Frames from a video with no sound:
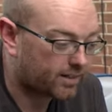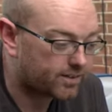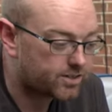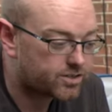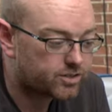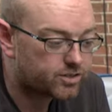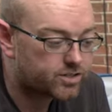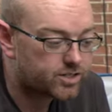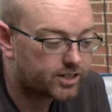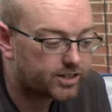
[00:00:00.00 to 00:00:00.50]
This
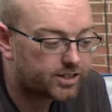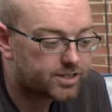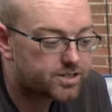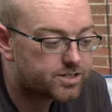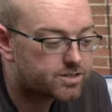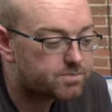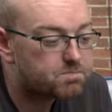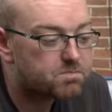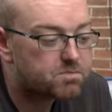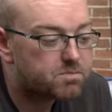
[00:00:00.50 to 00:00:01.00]
looks like
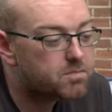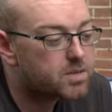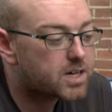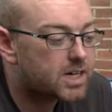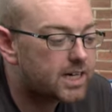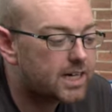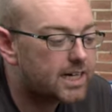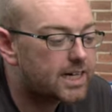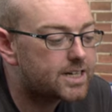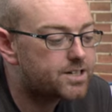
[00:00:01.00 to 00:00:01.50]
it's
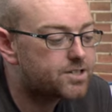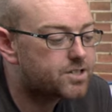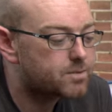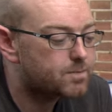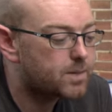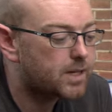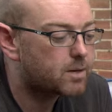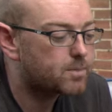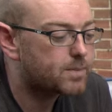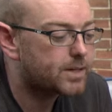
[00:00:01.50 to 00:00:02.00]
at least a
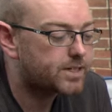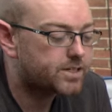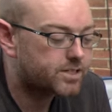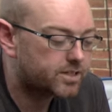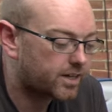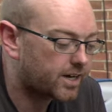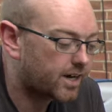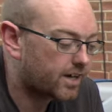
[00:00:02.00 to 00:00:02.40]
millimeter,